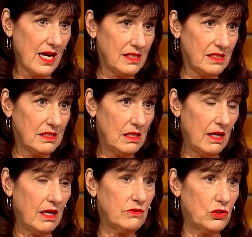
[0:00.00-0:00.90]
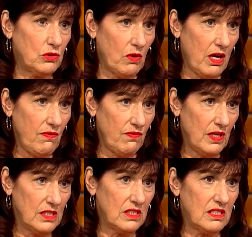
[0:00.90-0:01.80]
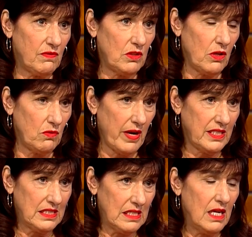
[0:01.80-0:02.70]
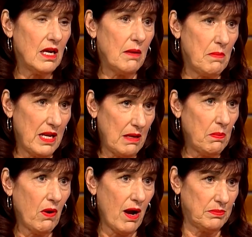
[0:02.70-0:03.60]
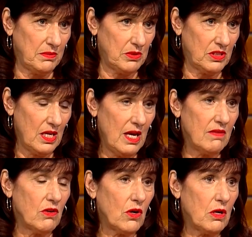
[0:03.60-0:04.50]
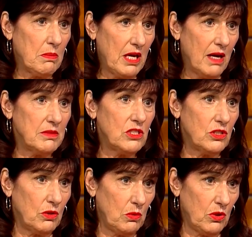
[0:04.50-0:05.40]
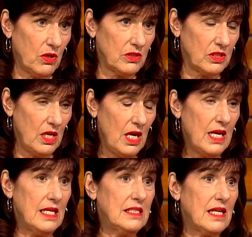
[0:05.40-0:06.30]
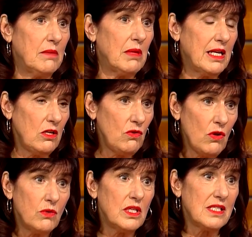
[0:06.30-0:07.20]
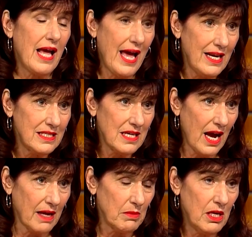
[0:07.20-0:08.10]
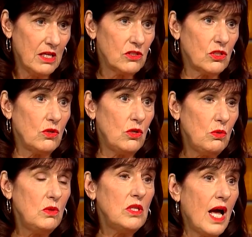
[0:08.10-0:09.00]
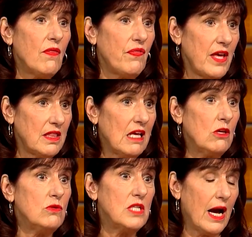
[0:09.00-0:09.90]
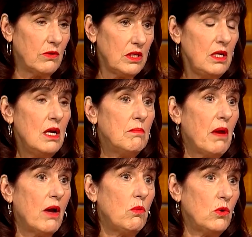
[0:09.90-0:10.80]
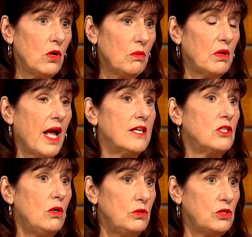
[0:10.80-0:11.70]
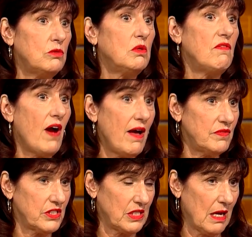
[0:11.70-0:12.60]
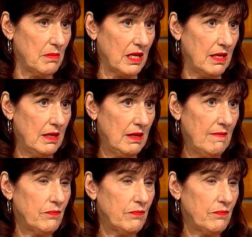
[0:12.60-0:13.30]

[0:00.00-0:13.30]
chaos, of strife, civil unrest, and many problems that are going to be coming to the world. And he said, I'm letting you know this ahead of time so you will not think that you doubted my word when I told you revival's coming